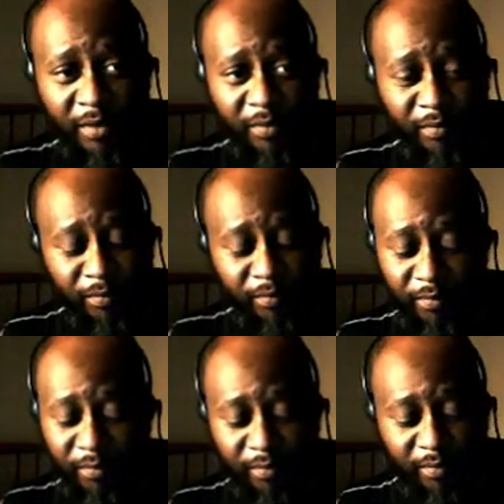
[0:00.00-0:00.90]
I don't
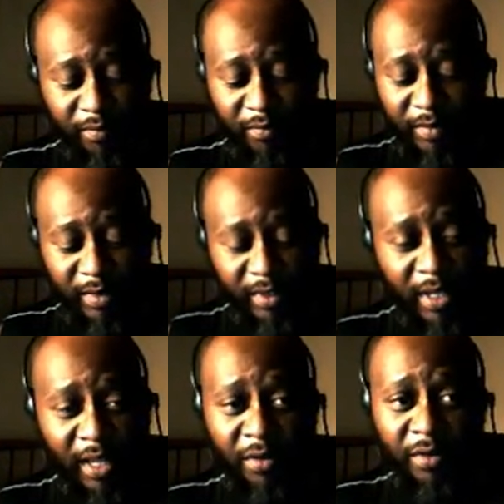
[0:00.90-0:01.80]
know.
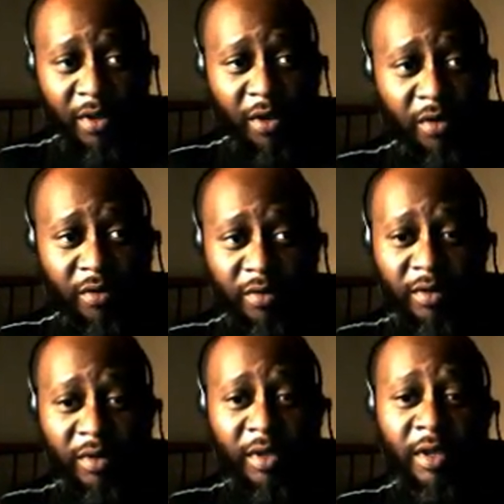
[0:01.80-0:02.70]
But so what I'm gonna
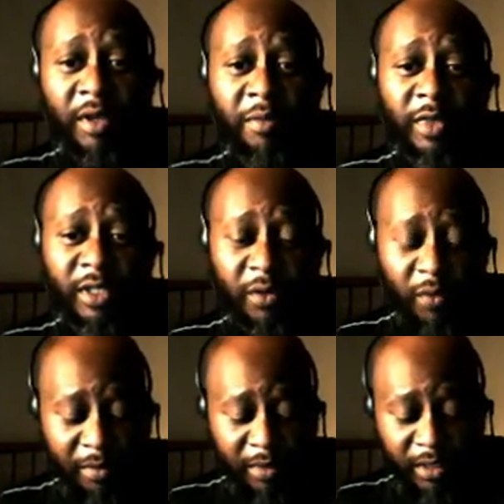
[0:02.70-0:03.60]
do,
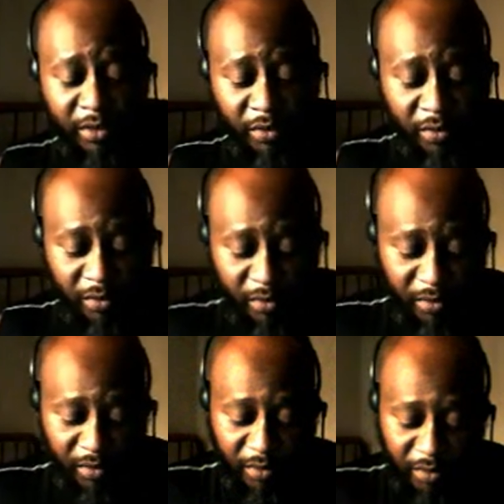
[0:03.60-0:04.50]
I'm
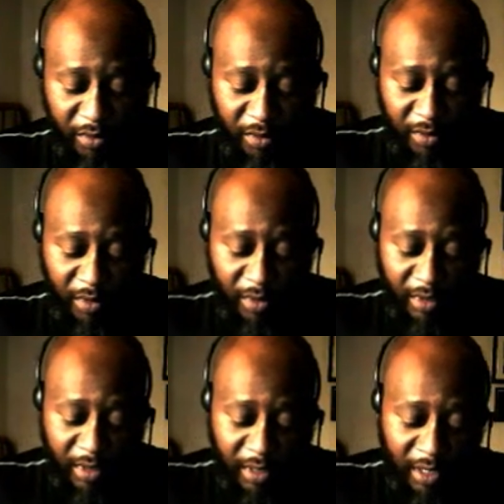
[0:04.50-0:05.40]
gonna split this
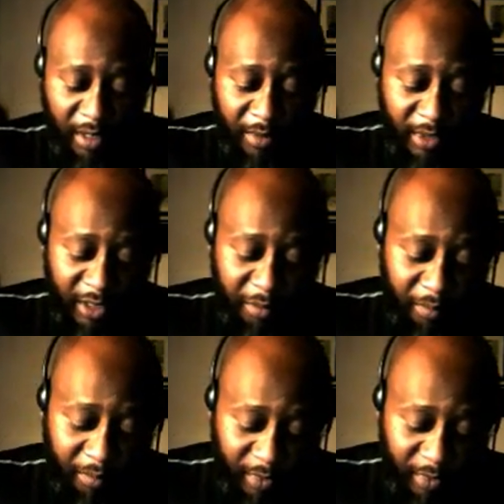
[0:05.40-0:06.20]
up into two